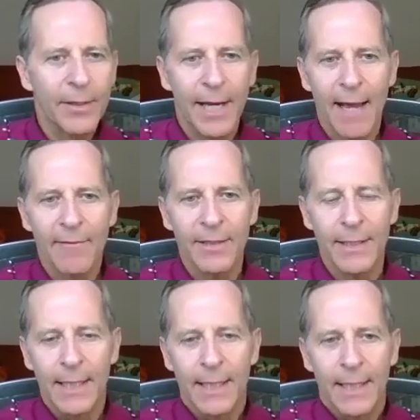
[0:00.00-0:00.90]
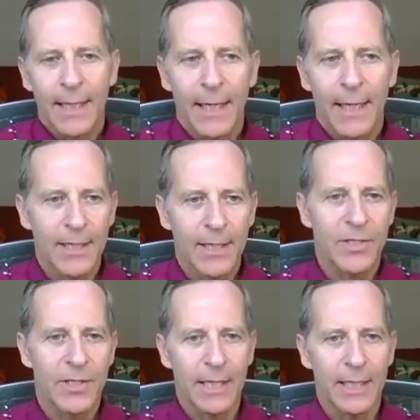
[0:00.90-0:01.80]
Kevin,
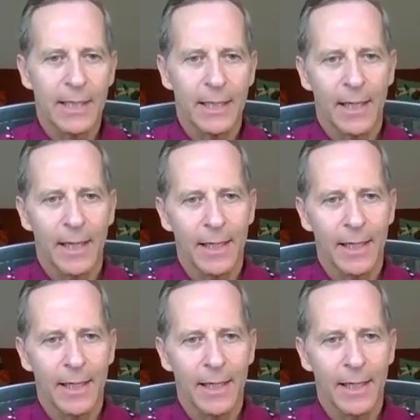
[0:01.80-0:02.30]
is the